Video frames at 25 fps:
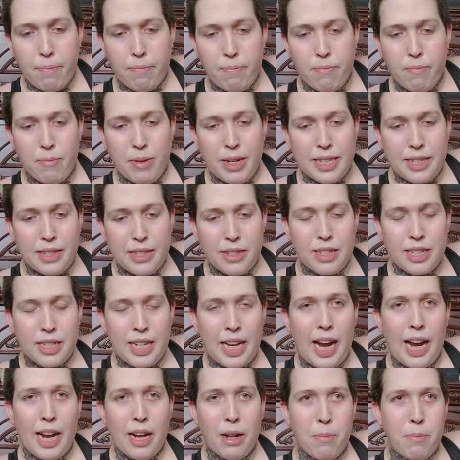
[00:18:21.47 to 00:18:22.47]
but
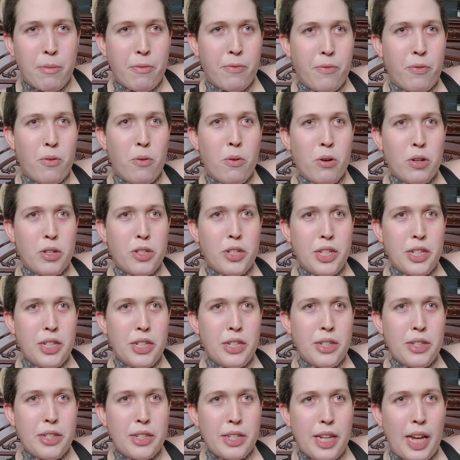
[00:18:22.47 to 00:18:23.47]
kind of before
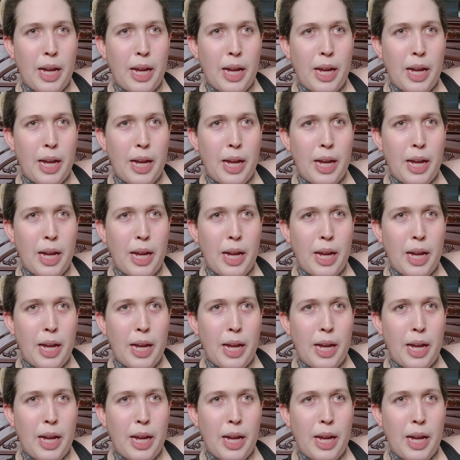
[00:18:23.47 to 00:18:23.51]
she's